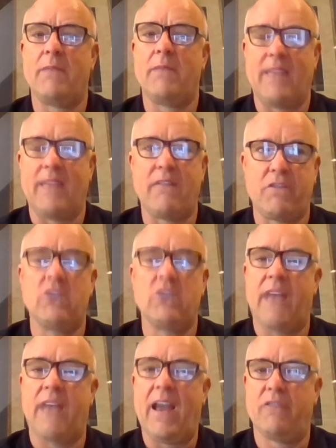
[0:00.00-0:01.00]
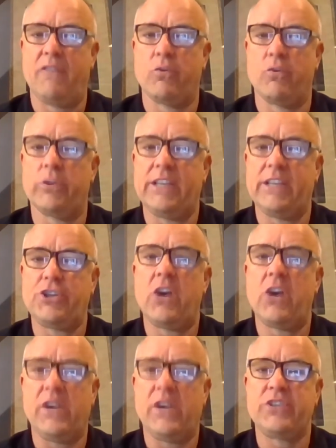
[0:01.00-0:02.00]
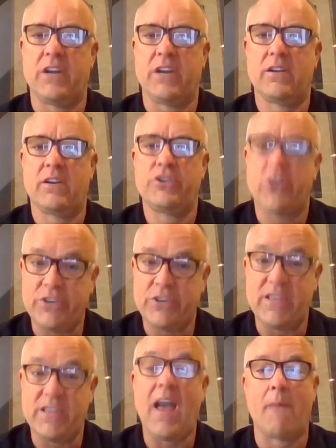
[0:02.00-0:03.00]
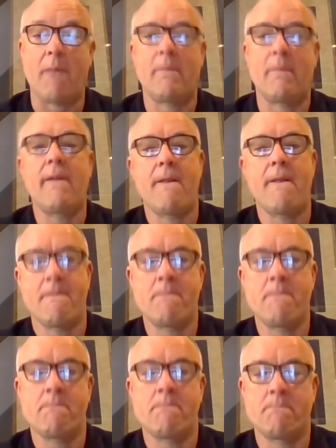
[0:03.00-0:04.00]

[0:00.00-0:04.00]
I mean, they feel that if you really cherish it, cherish that. I